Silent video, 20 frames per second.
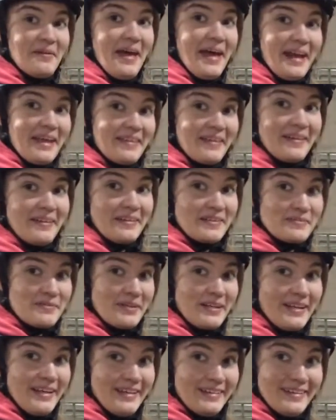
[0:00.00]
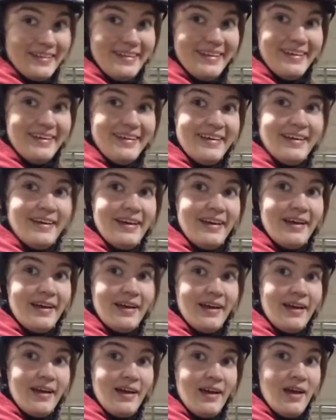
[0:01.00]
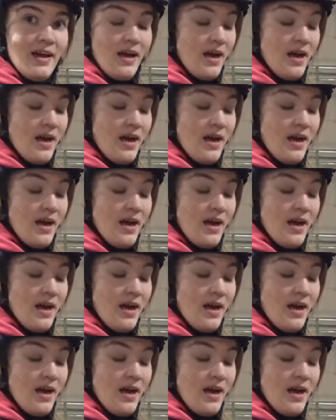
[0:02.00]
So, do we cut it every summer?